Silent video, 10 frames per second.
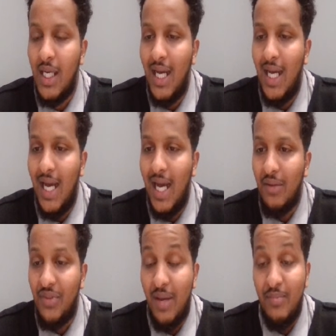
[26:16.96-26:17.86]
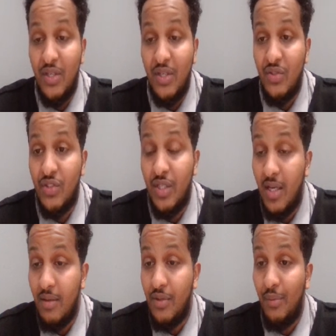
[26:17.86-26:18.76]
that means
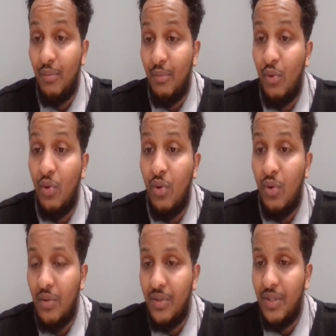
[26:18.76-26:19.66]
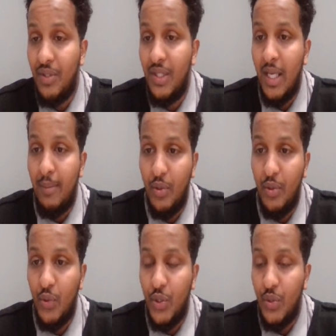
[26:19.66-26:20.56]
the more they
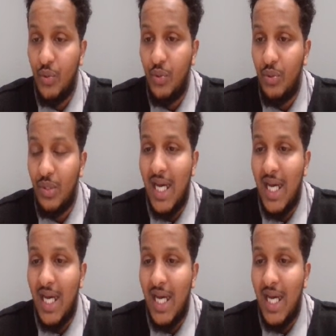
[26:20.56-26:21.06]
bill you,